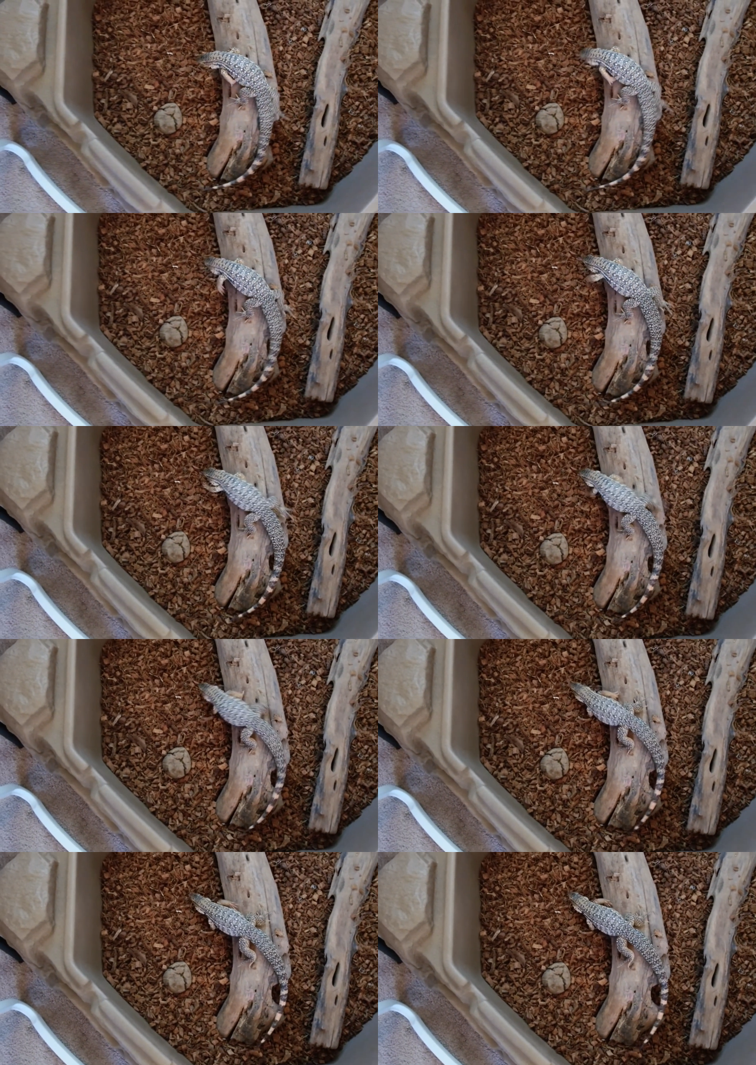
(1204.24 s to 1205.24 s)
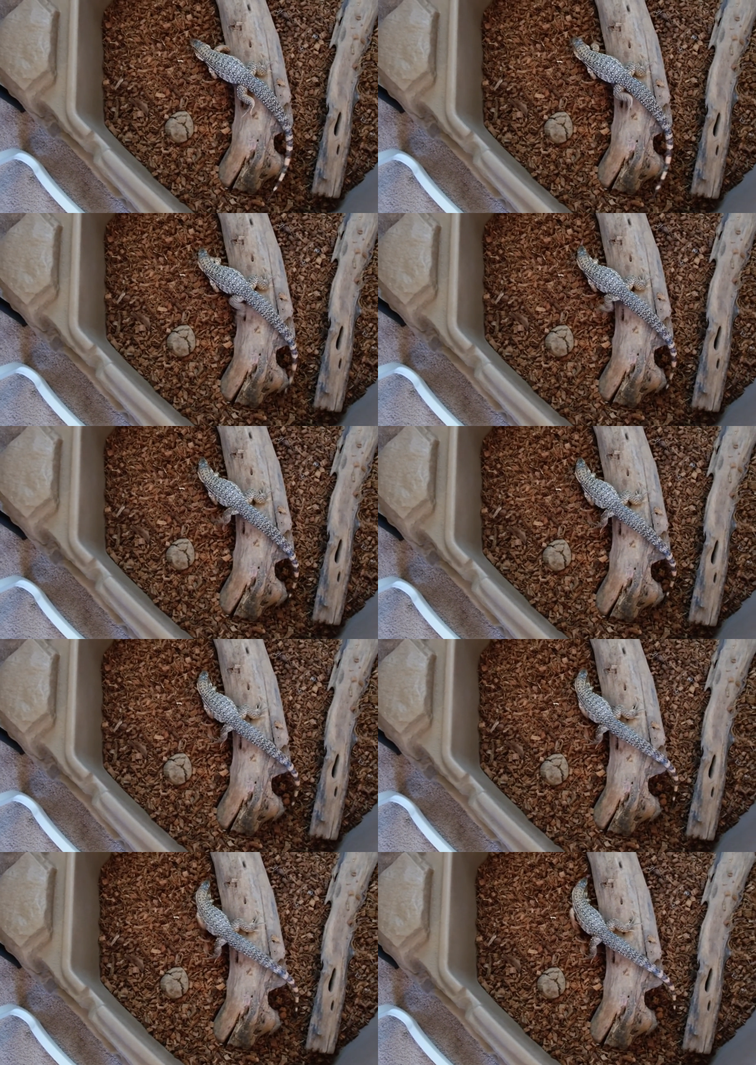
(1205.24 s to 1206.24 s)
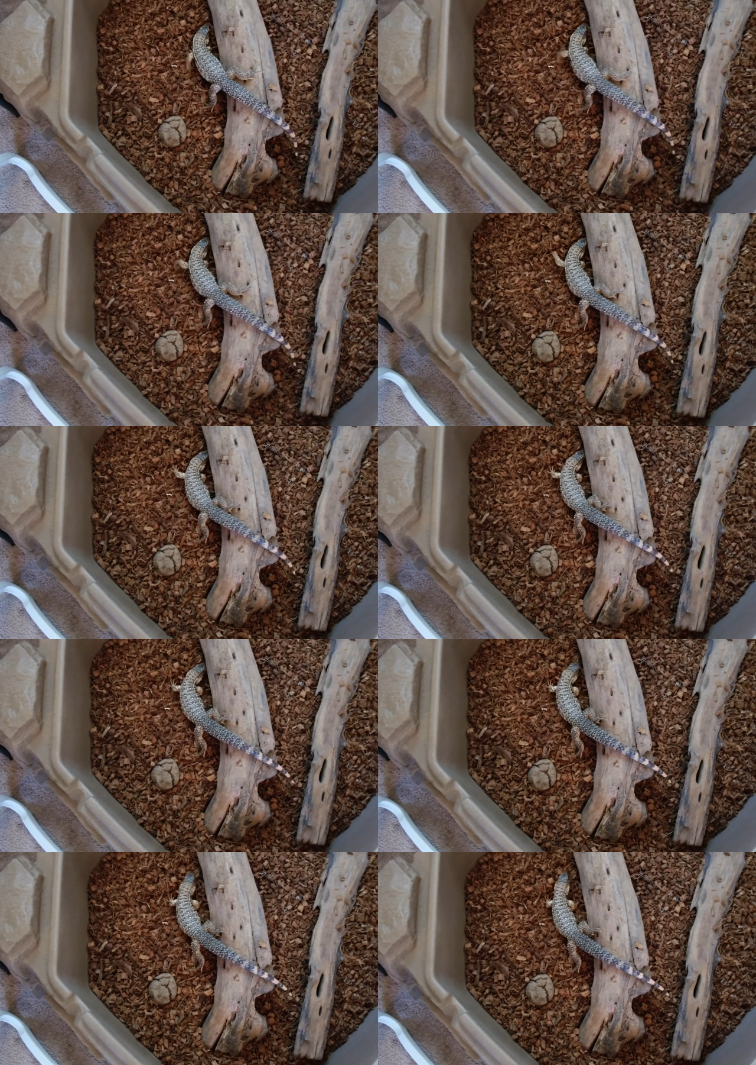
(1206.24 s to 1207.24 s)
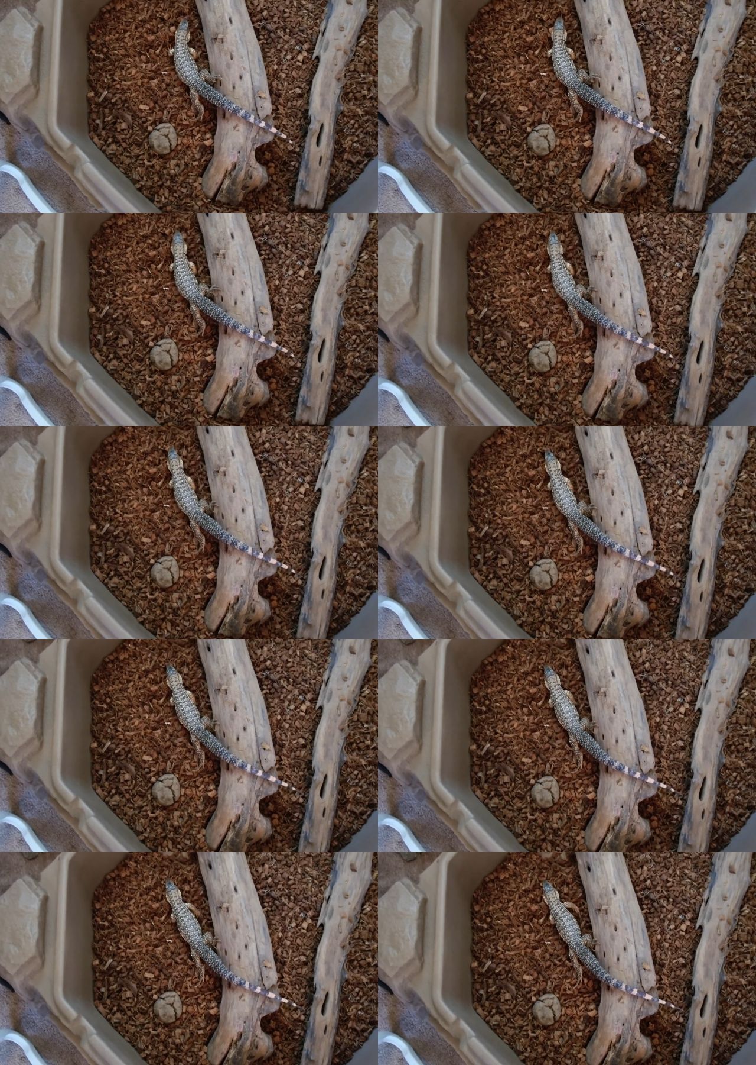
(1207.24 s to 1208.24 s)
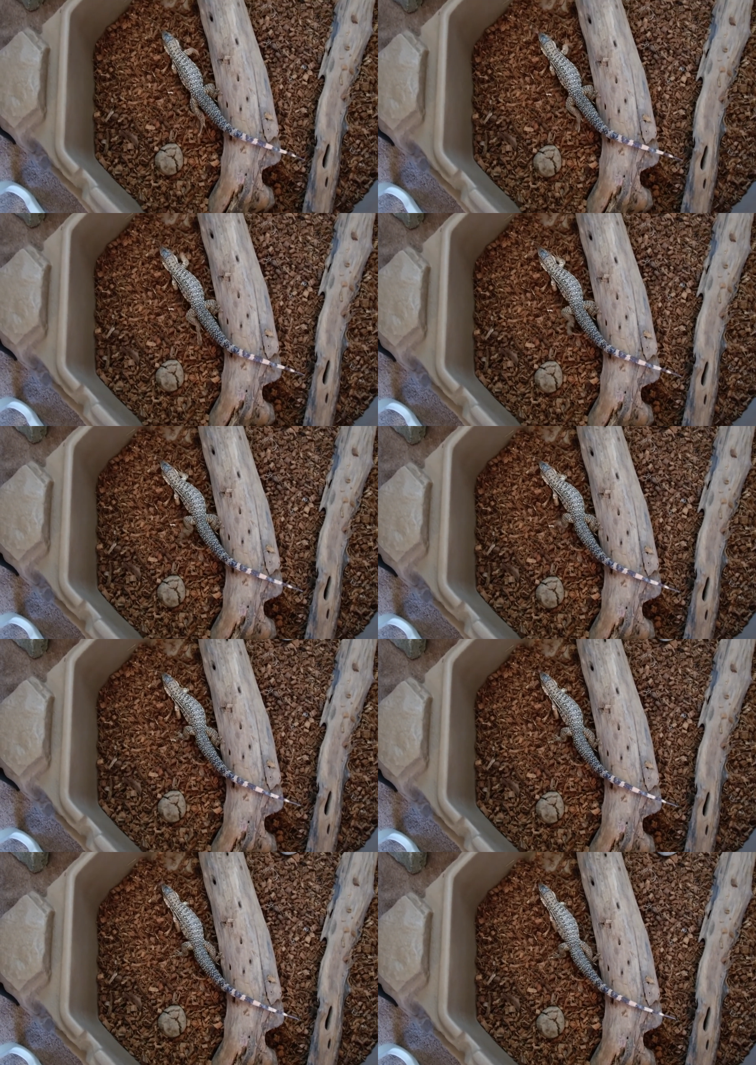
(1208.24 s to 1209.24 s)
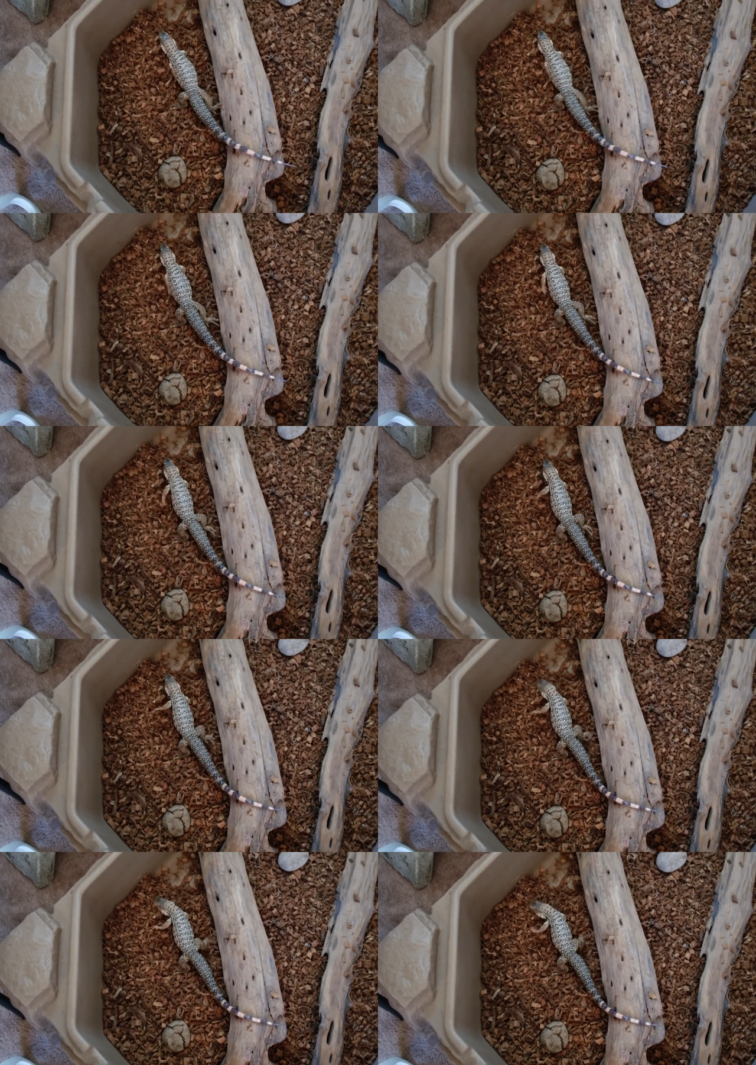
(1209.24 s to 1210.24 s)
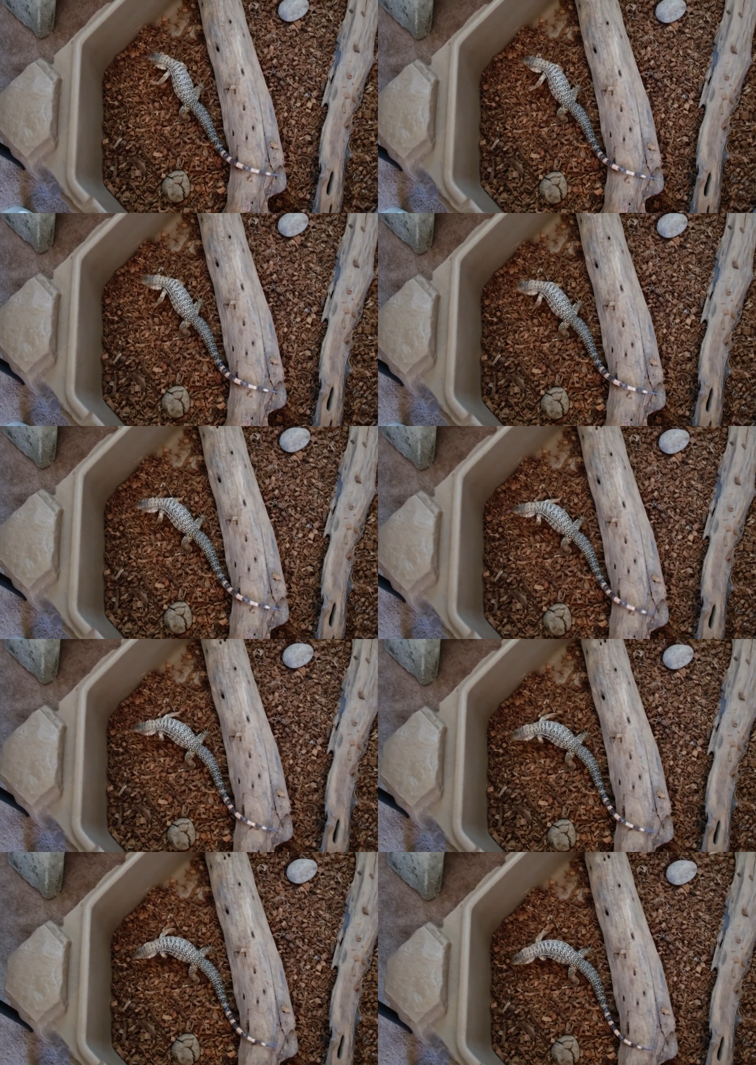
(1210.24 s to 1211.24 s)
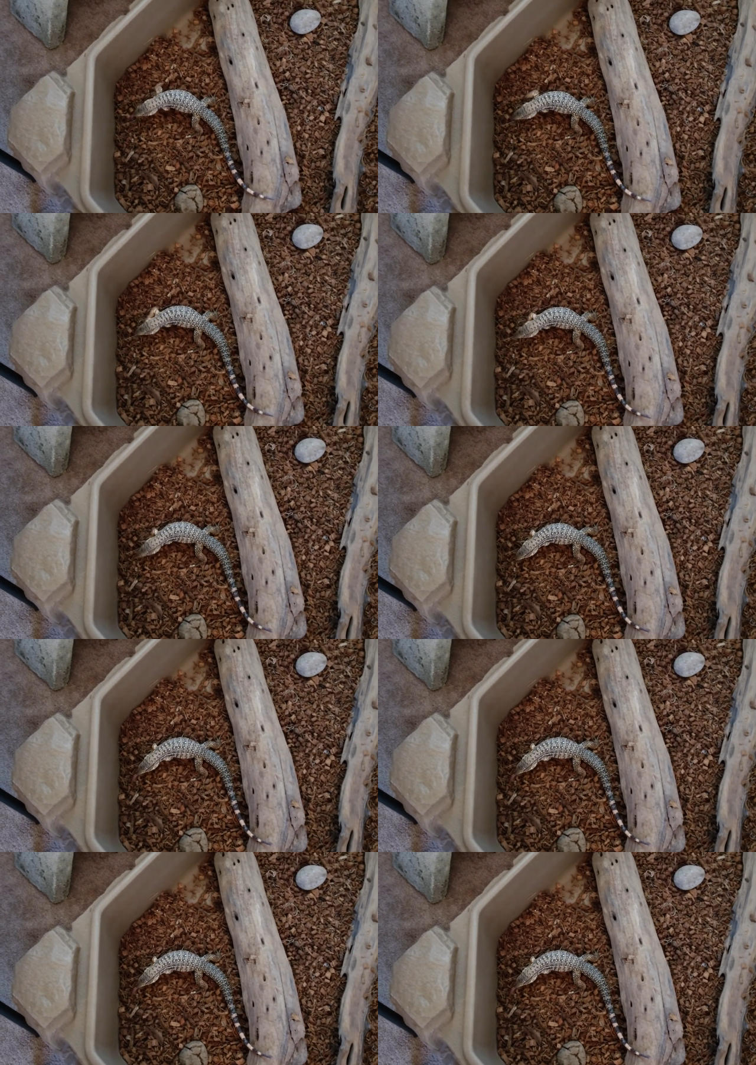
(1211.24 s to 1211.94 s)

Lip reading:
[unreadable: no face in view]